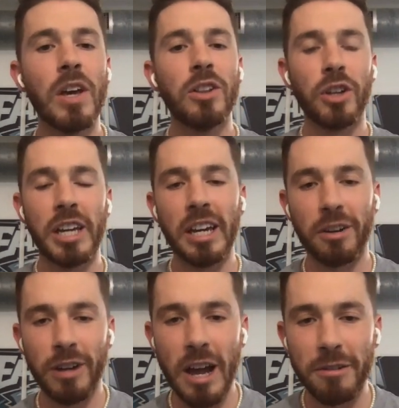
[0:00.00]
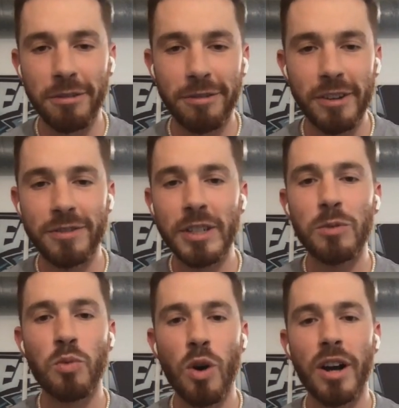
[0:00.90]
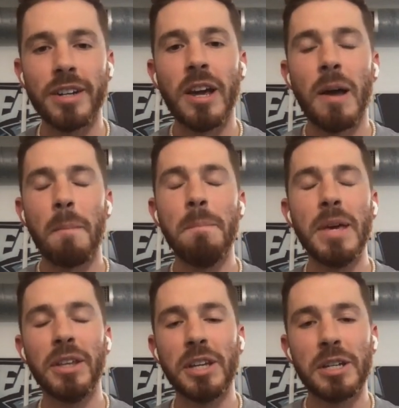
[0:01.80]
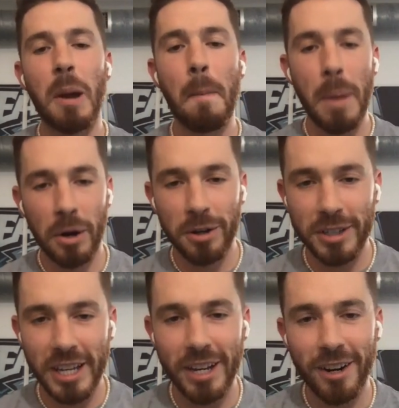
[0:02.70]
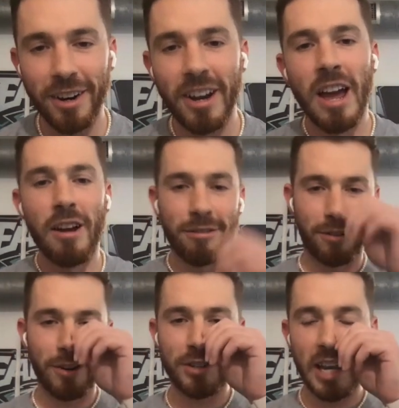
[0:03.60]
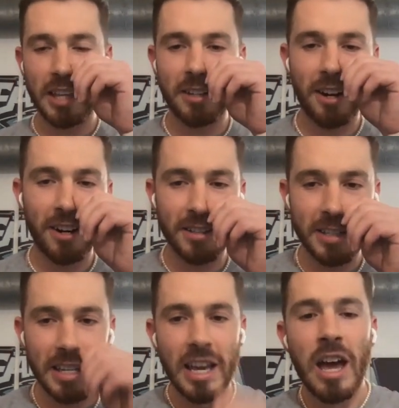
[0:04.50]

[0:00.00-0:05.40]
looking at around $51 million per year for Jalen Hurts.